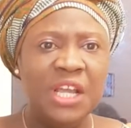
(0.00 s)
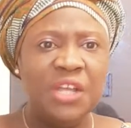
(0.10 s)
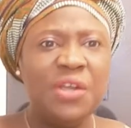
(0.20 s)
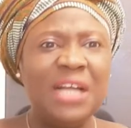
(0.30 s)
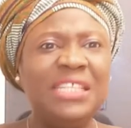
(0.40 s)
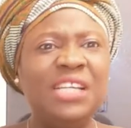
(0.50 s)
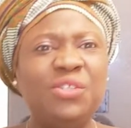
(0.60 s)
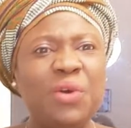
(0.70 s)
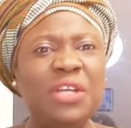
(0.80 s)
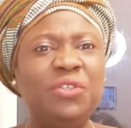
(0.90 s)
You are just
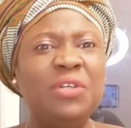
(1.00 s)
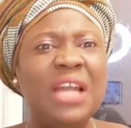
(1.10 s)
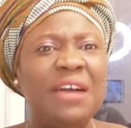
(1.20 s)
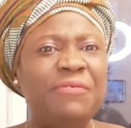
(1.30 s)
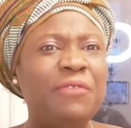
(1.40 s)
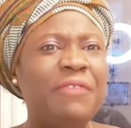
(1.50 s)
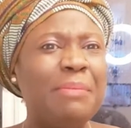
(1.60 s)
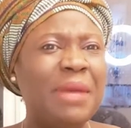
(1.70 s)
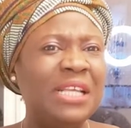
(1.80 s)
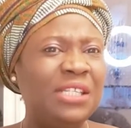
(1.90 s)
going to laugh over
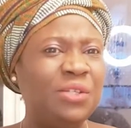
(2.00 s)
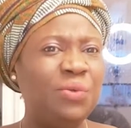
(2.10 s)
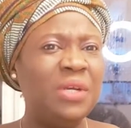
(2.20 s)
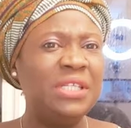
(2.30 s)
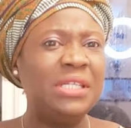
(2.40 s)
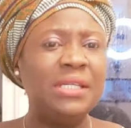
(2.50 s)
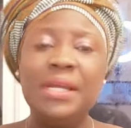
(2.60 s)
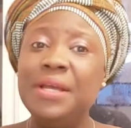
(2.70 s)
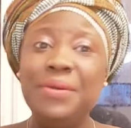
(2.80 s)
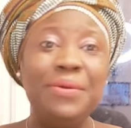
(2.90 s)
my situation.
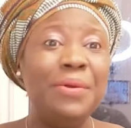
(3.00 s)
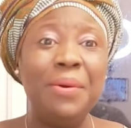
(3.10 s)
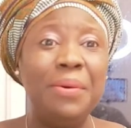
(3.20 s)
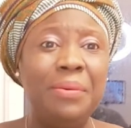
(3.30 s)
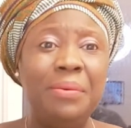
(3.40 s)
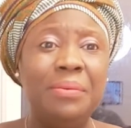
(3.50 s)
No.